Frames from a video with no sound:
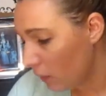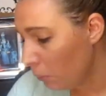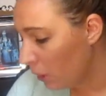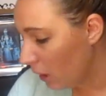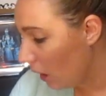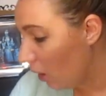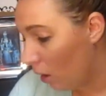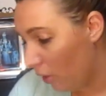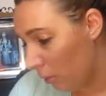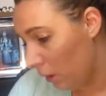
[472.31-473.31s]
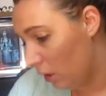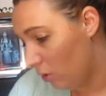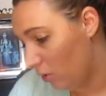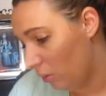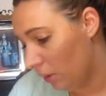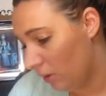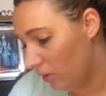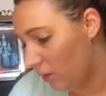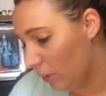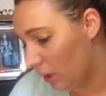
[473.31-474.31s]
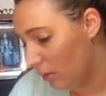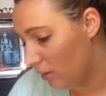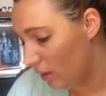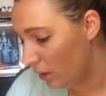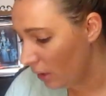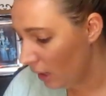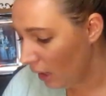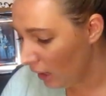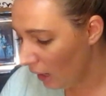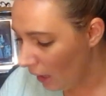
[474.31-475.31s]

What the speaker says: printed out all the menus of the places that we're considering.